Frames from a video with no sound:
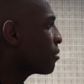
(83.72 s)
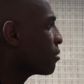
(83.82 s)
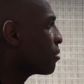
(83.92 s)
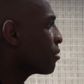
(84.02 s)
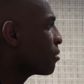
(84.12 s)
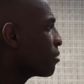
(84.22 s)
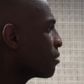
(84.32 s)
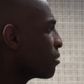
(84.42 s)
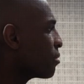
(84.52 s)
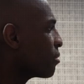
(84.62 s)

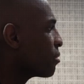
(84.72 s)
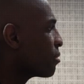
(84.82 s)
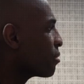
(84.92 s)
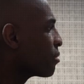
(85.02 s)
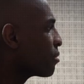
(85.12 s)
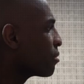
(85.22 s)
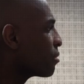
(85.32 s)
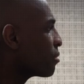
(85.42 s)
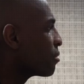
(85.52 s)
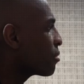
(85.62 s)

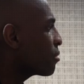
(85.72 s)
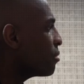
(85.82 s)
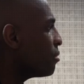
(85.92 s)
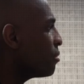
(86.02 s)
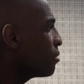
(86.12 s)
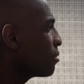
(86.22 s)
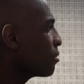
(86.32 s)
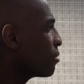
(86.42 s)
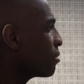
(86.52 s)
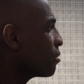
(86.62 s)

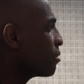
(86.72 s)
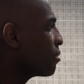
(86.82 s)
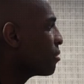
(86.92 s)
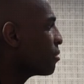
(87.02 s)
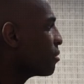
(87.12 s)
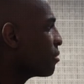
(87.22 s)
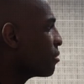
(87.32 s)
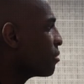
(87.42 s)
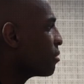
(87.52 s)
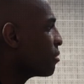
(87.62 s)

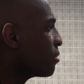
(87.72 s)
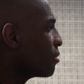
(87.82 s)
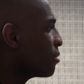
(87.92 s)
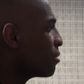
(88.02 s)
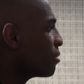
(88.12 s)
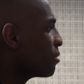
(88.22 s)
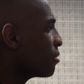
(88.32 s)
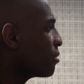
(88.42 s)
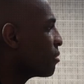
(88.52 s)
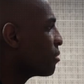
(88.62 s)

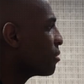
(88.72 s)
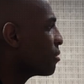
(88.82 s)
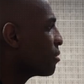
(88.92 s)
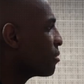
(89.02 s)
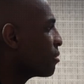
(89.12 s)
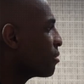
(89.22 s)
No words are spoken by the person on screen.